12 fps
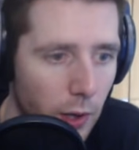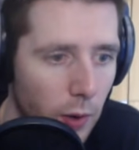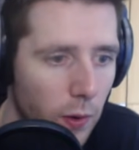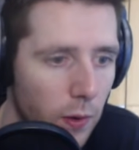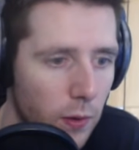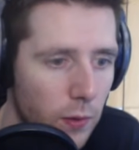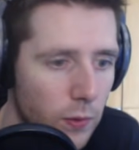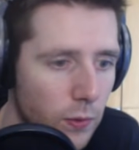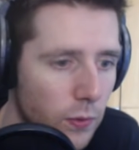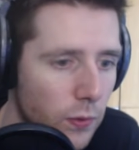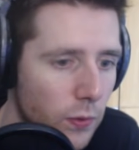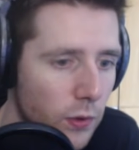Ho ho!
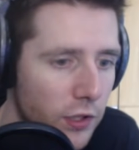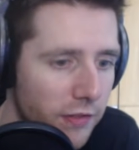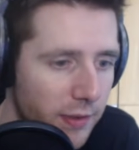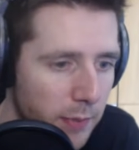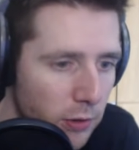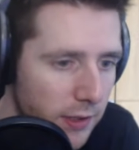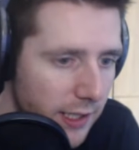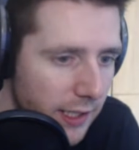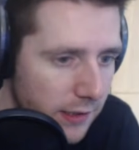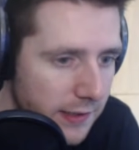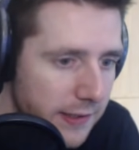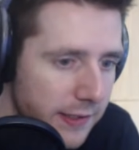You have a
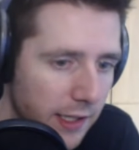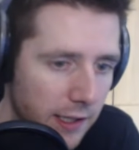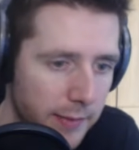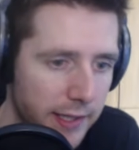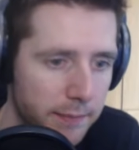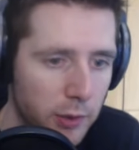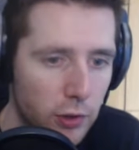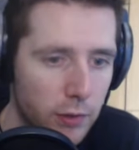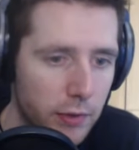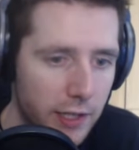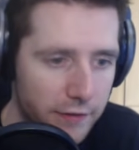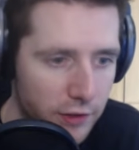Pokédex. How many
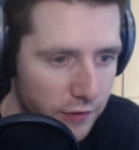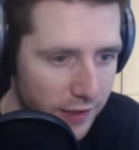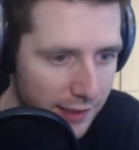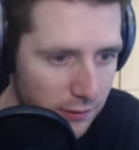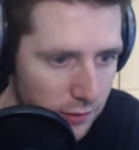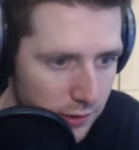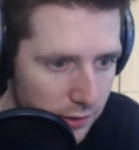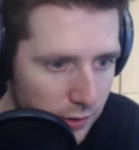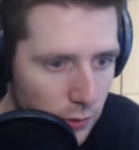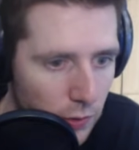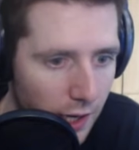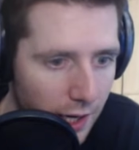Pokemon have you found?
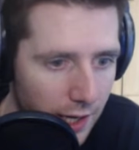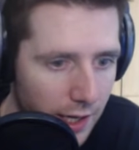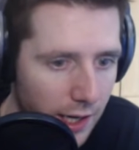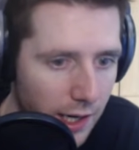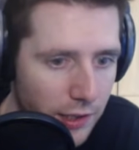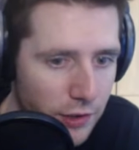Wooha!